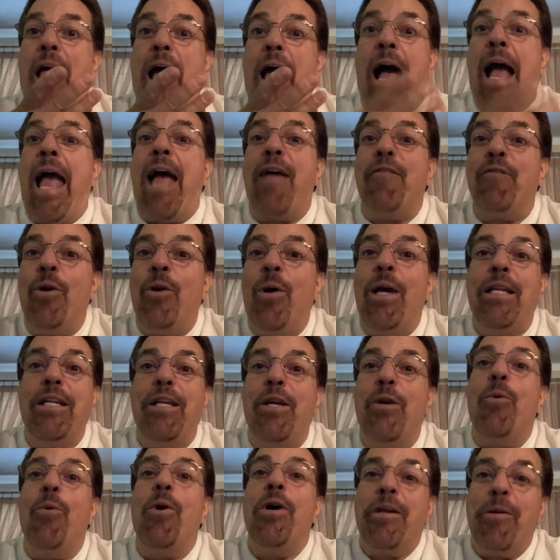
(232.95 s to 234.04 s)
I have no
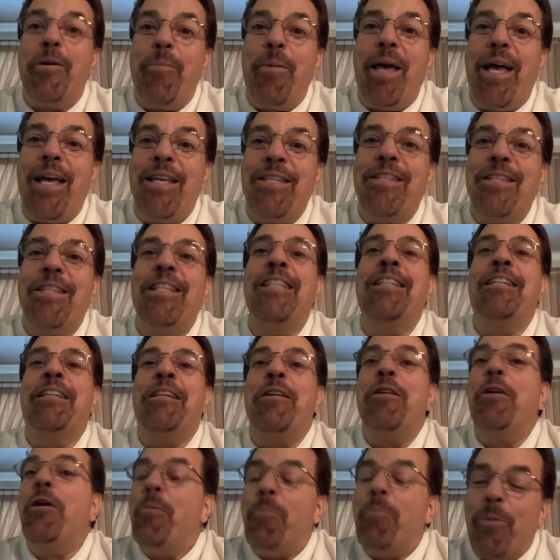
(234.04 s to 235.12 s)
idea what capacity,
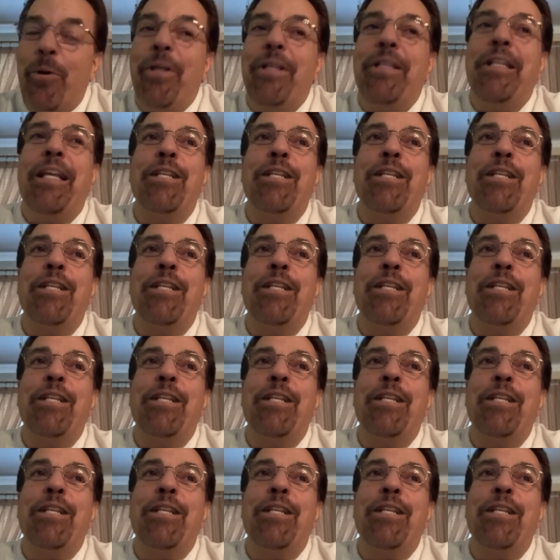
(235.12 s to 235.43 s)
but hmm.